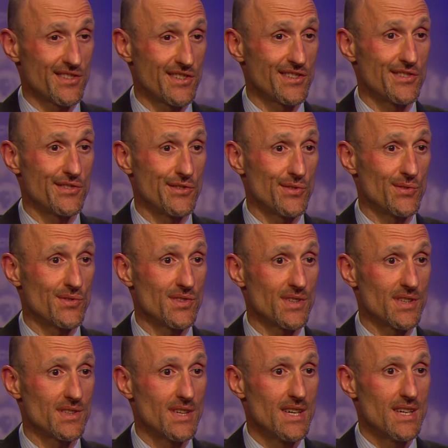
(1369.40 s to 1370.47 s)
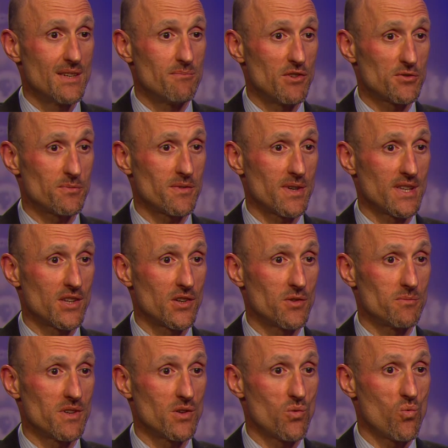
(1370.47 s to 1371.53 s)
the good news is multiple
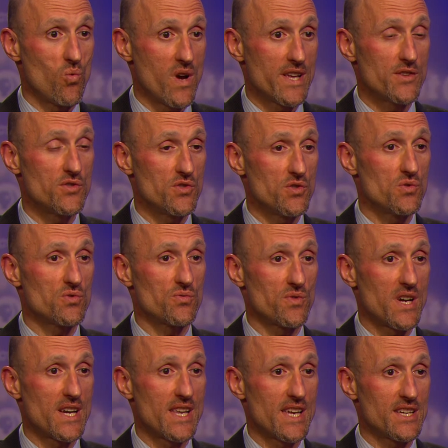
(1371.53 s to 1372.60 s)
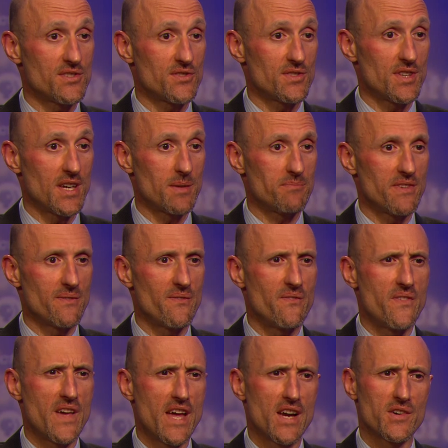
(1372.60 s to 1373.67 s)
myeloma, when you use radiation therapy,
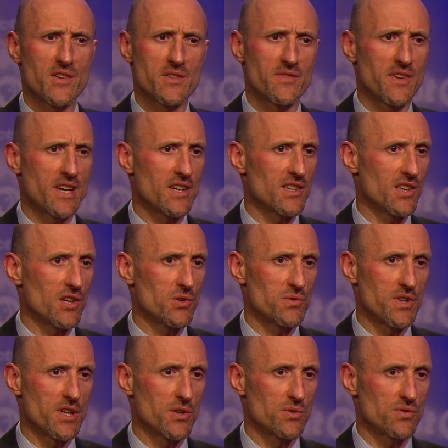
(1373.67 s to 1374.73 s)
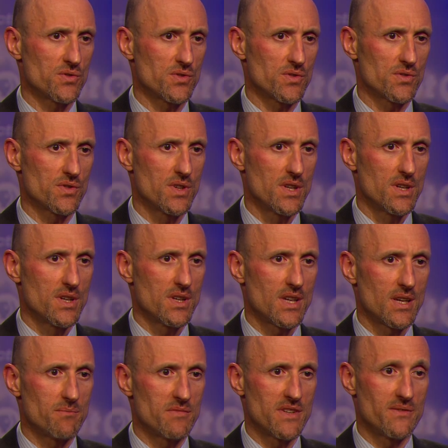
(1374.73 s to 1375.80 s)
very, very low doses
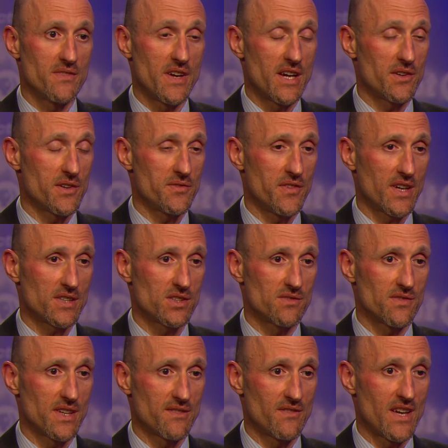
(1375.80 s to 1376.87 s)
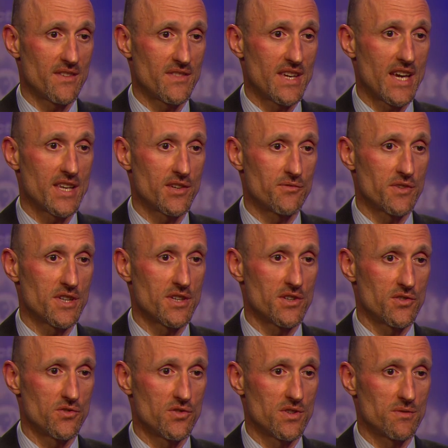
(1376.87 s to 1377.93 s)
can be very effective at, at getting rid
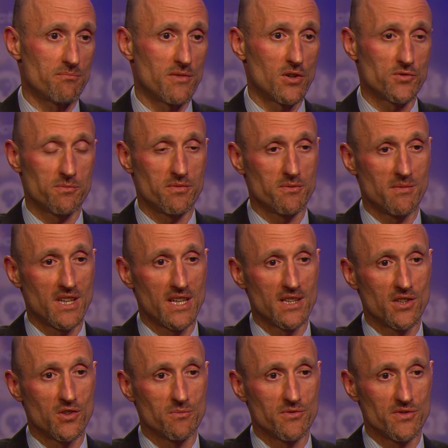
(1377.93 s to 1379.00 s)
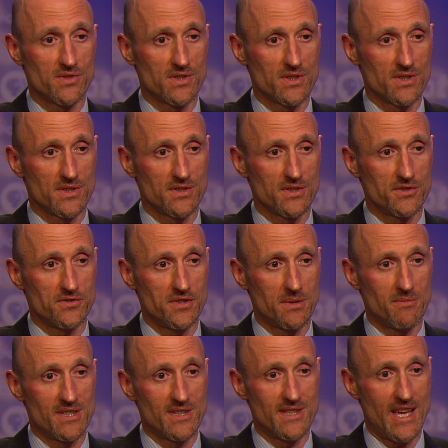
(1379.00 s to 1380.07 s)
of the multiple myelomas the, the
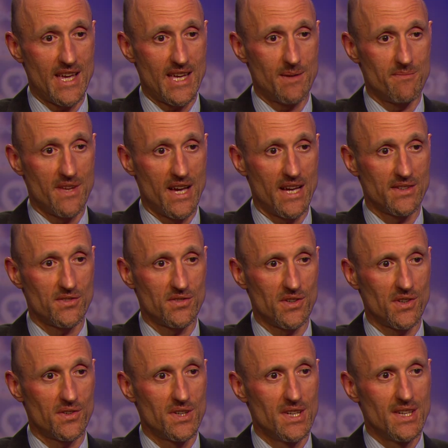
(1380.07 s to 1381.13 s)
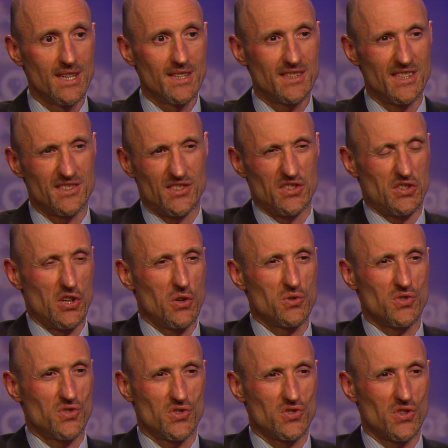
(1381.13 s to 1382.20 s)
treatment is aimed at. So since the
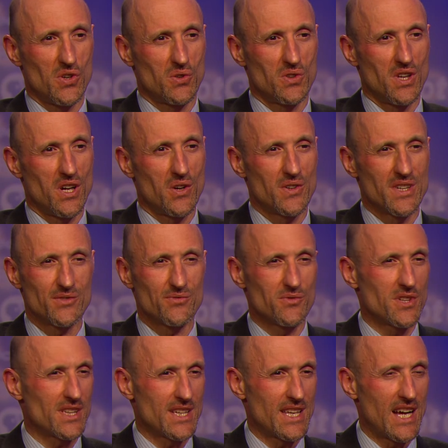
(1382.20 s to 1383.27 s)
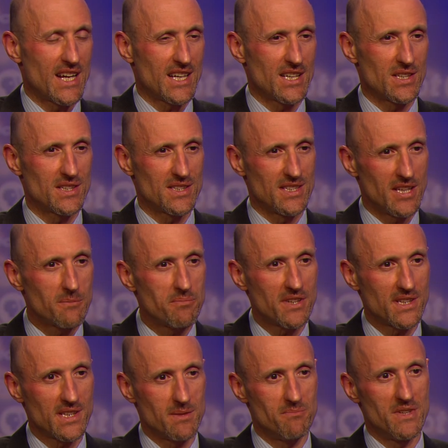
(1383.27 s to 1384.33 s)
dose is so low, there's really not going to typically